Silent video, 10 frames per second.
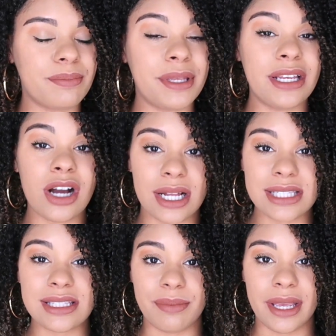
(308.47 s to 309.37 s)
being
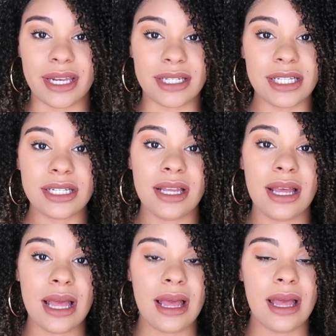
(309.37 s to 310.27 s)
constipated.
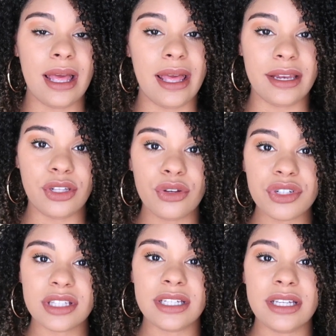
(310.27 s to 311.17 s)
And
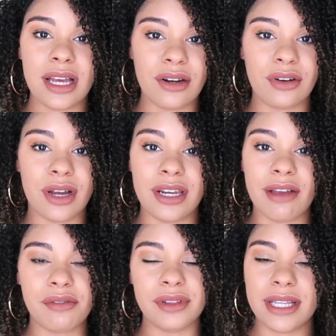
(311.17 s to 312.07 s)
usually, I don't know, I
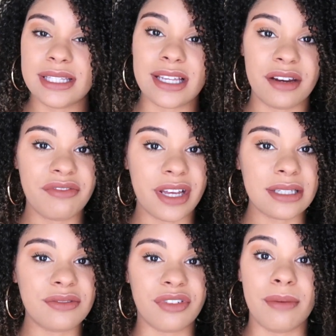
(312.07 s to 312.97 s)
never really get side
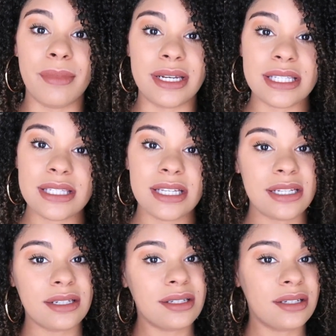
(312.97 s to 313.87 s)
effects from
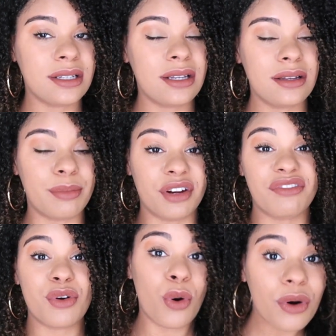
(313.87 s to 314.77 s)
medicine, but
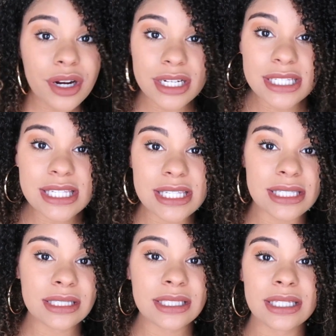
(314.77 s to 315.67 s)
of
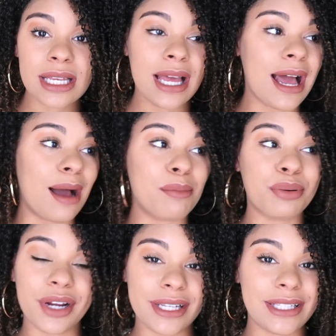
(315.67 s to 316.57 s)
course
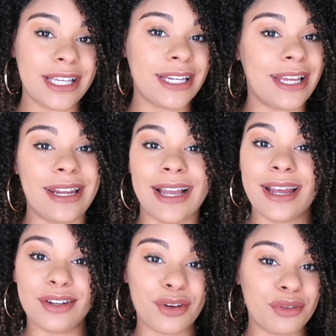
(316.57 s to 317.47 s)
I'm pregnant and I
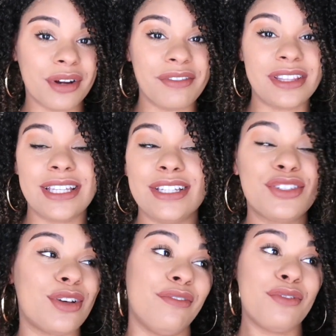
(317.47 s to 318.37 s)
gotta go through everything,
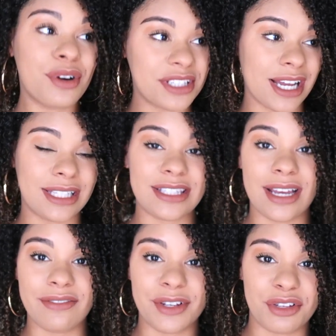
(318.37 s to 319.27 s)
so of course I got the
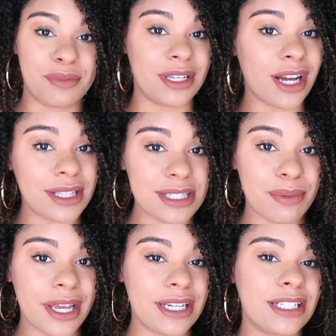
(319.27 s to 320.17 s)
side effect of being
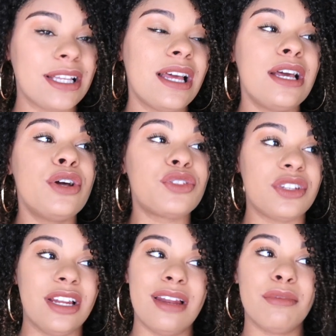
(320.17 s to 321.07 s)
constipated.
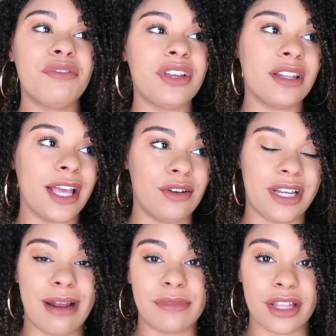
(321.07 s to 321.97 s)
So then I'm over here like,
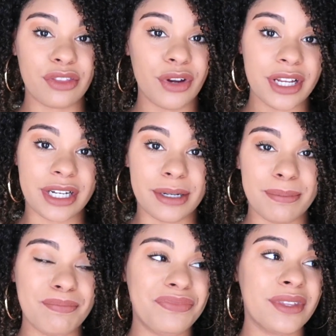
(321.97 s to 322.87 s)
okay, I'm not throwing
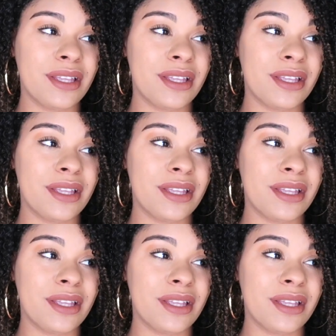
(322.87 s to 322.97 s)
up,